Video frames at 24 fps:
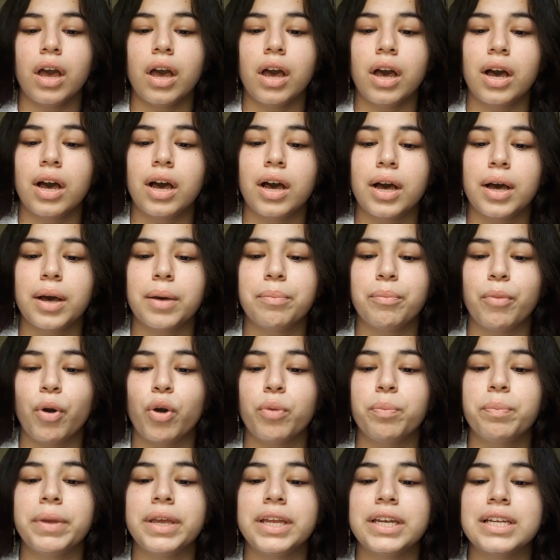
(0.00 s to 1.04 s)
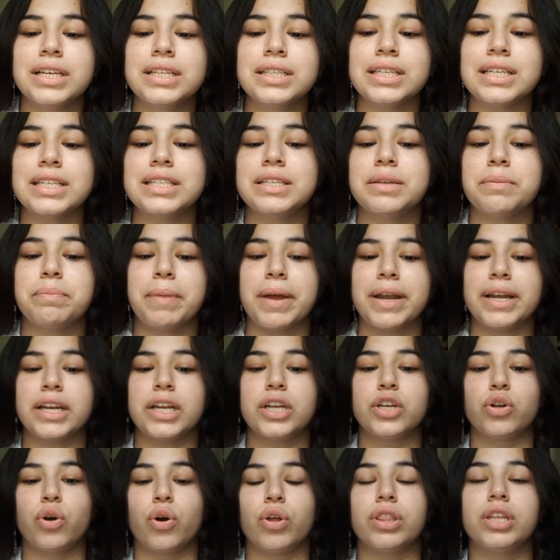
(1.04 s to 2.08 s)
obedience is
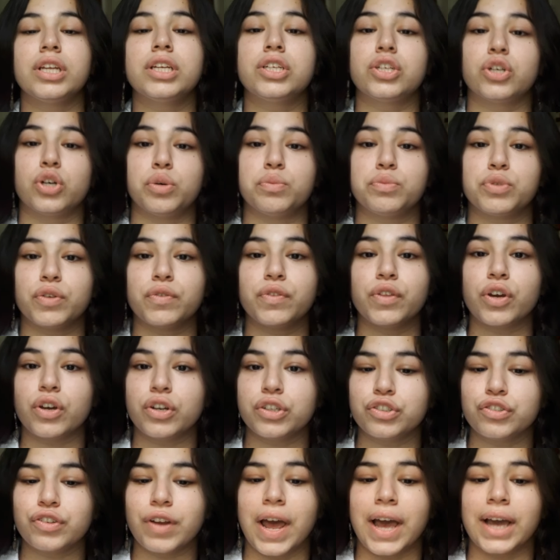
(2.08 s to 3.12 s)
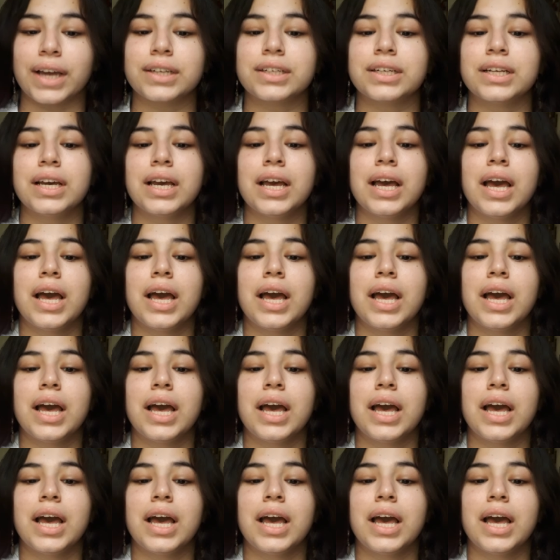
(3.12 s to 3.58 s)
dependent on the terms of the contract.